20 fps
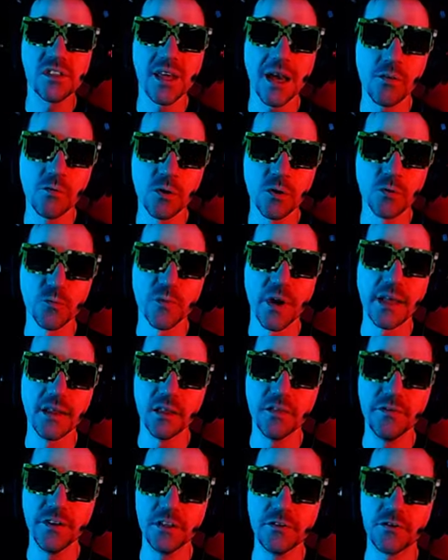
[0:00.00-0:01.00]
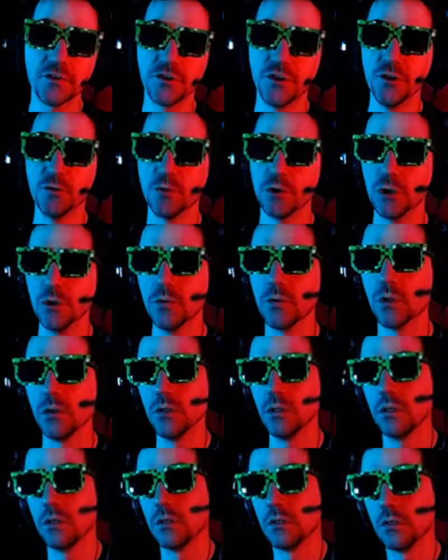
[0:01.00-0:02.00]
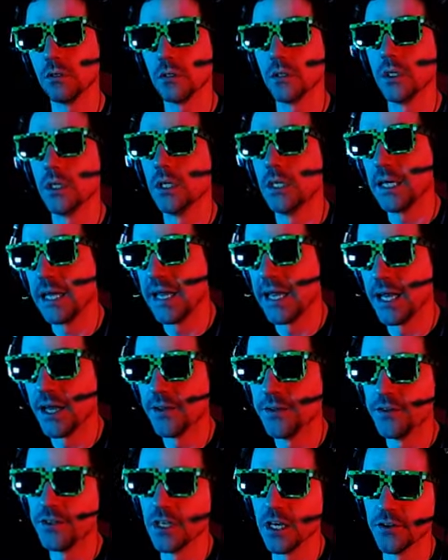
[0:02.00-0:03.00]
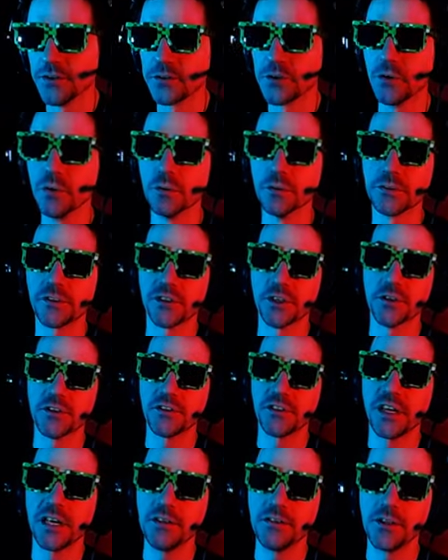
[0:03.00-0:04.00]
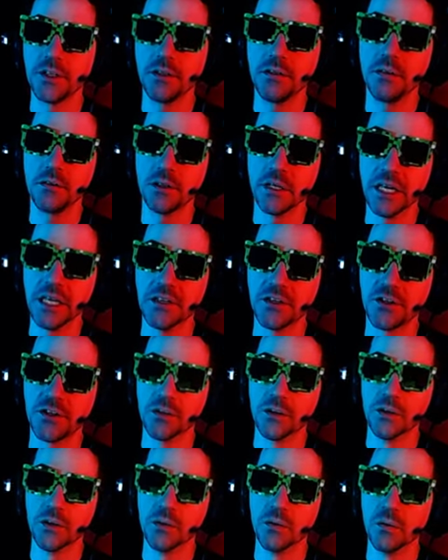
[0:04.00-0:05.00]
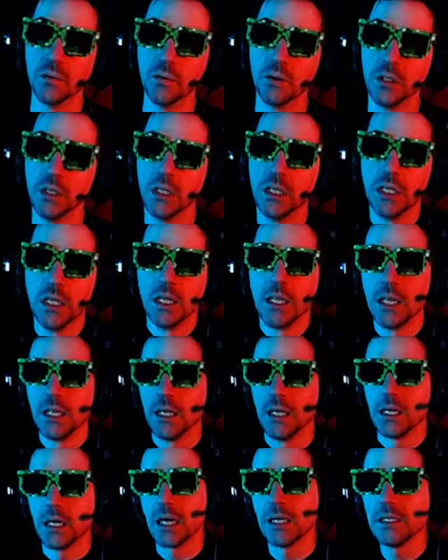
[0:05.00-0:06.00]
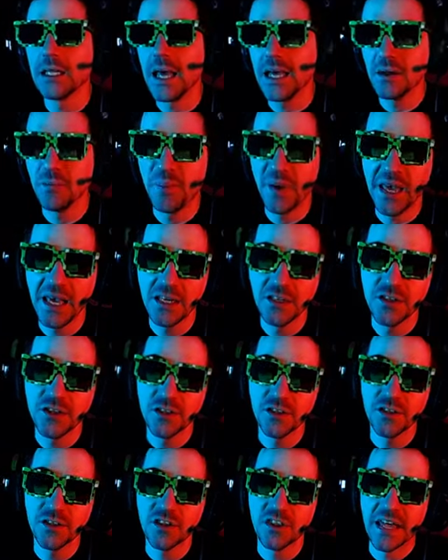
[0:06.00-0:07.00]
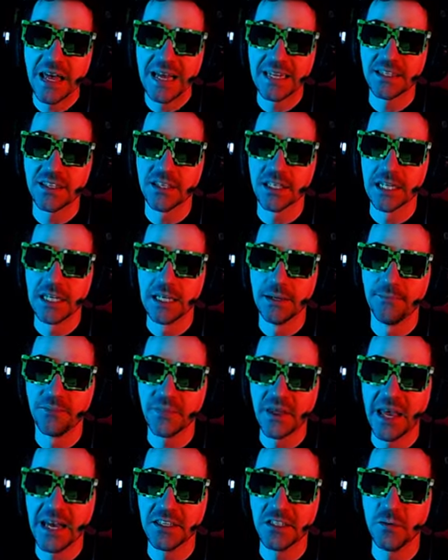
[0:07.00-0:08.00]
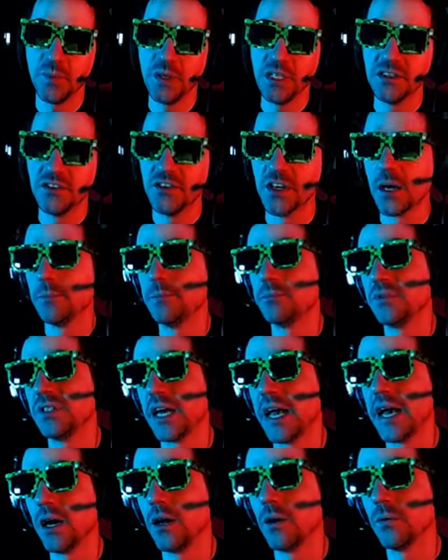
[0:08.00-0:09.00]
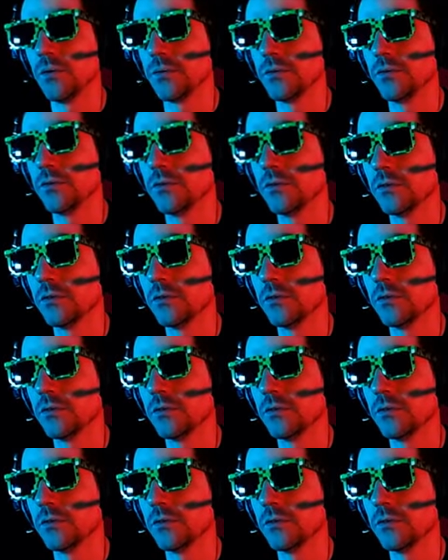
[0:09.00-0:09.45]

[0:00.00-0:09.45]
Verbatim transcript: that were relevant to Google and uh, the Google search engine into a lot of pages that um, had to be dumbed down